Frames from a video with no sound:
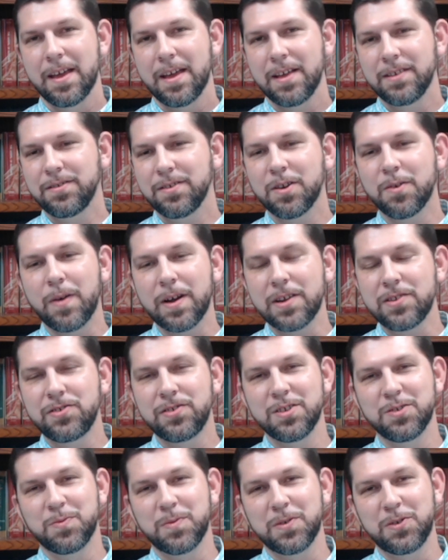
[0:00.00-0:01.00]
And so the
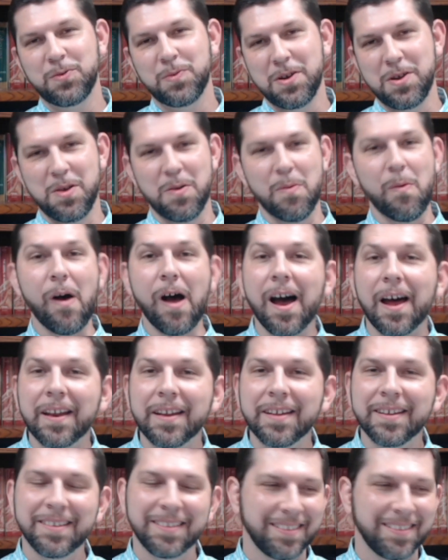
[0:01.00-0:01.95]
question is which one do you want?